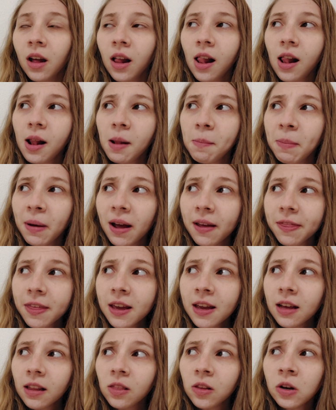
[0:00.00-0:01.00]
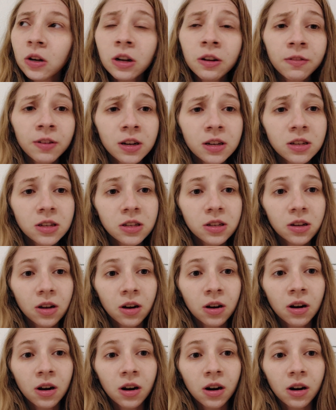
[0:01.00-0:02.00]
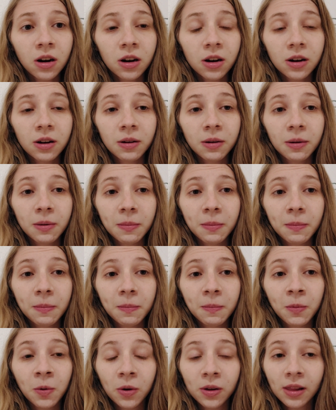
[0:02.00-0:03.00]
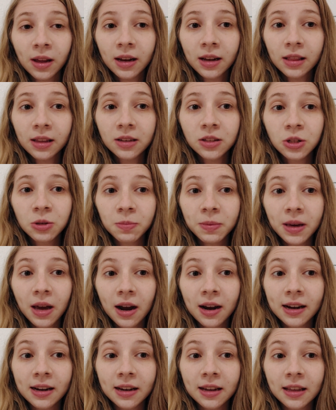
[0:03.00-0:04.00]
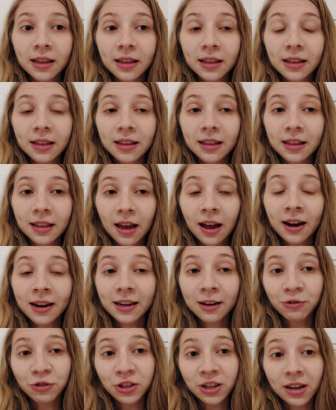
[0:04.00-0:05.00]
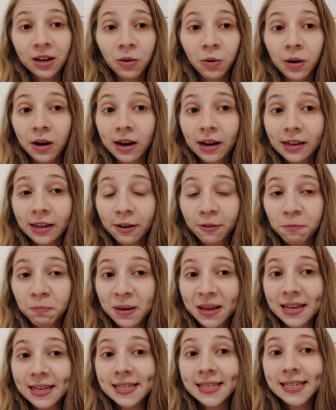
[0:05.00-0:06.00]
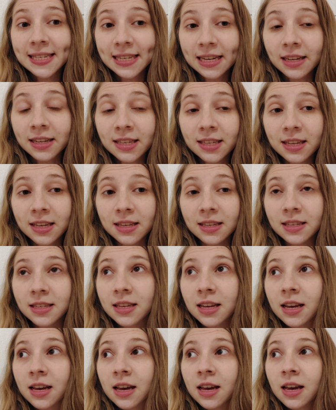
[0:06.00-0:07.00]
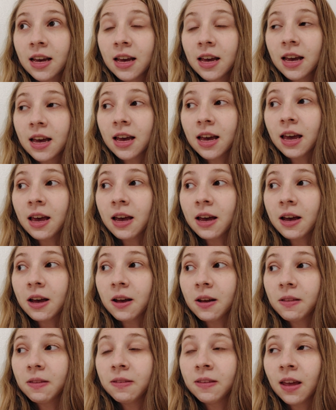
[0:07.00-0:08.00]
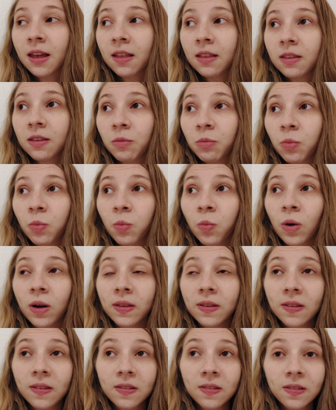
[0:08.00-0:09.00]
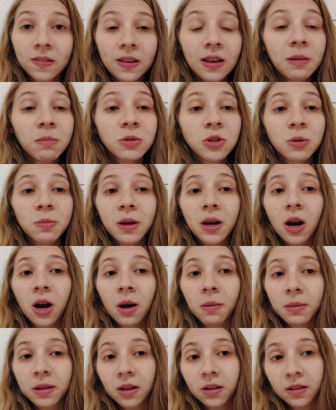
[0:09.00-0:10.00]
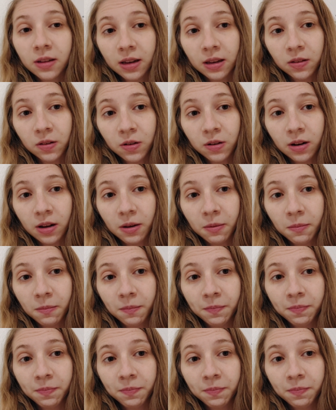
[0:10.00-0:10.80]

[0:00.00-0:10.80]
But I think a lot of us are more likely to be INFJ or INFP 6s than what seems to be common on the internet.